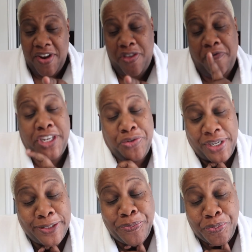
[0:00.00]
another
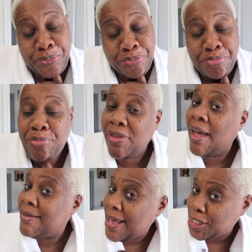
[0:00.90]
victory
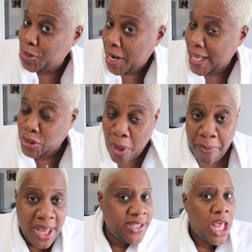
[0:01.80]
yesterday as well
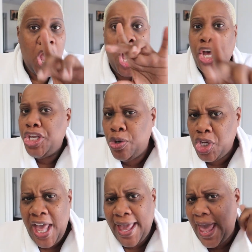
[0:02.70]
because
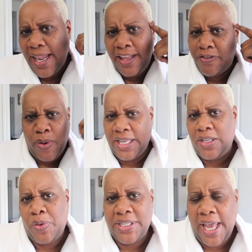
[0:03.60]
usually I can't lift twice in
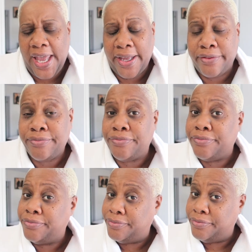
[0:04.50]
one day.
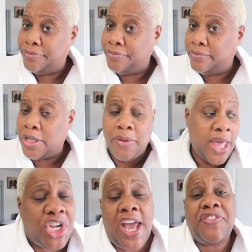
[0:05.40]

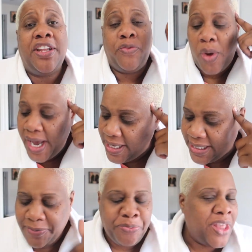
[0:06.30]
Usually I have to lift once,
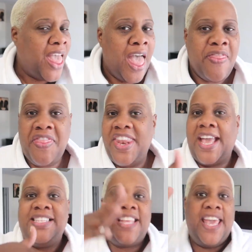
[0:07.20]
and then the
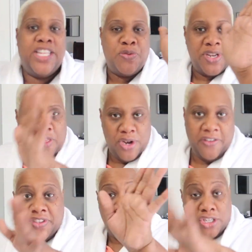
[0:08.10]
next day do another
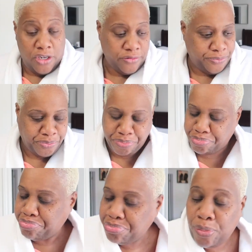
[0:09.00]
lift and a tone.
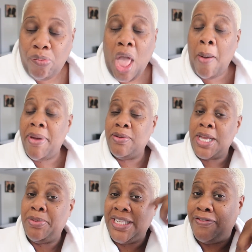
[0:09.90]
But I was
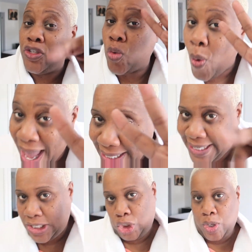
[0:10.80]
able to lift twice
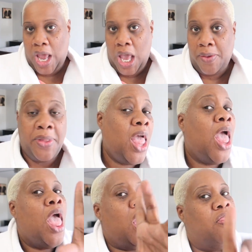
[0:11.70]
yesterday.
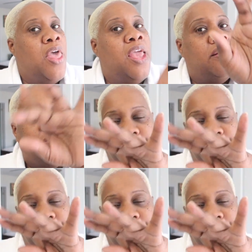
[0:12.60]
And then